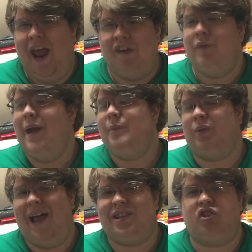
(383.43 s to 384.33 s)
And the main
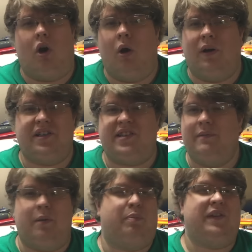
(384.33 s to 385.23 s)
blaster already
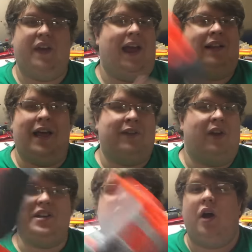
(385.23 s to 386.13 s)
seemed to beat the hell out of
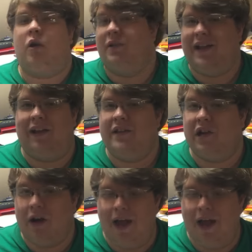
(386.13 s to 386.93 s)
any stock Retaliator